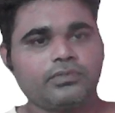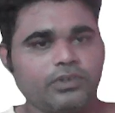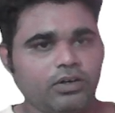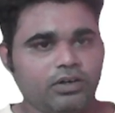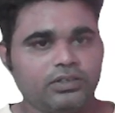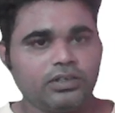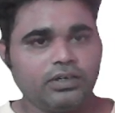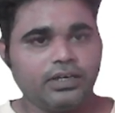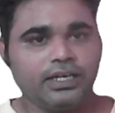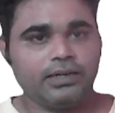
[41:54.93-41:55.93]
on the
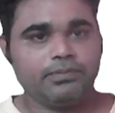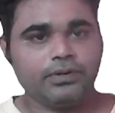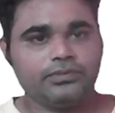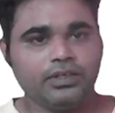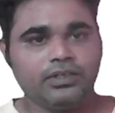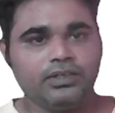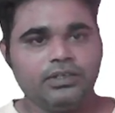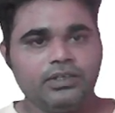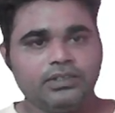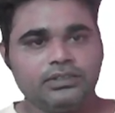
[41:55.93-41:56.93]
help of
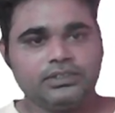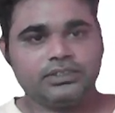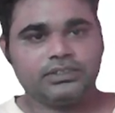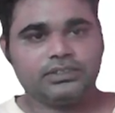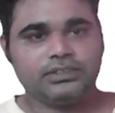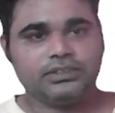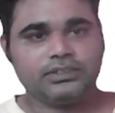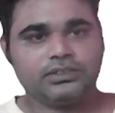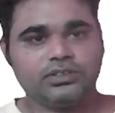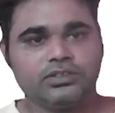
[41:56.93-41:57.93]
this
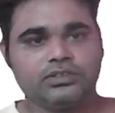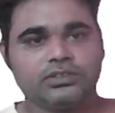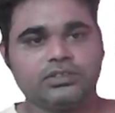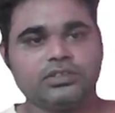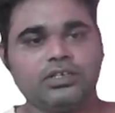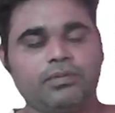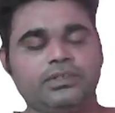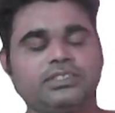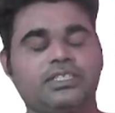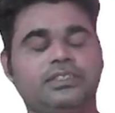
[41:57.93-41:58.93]
double
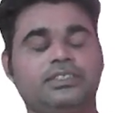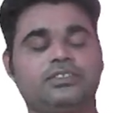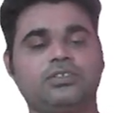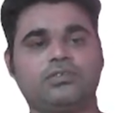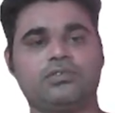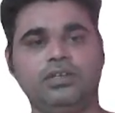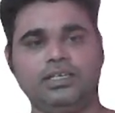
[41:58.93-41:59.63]
stranded circular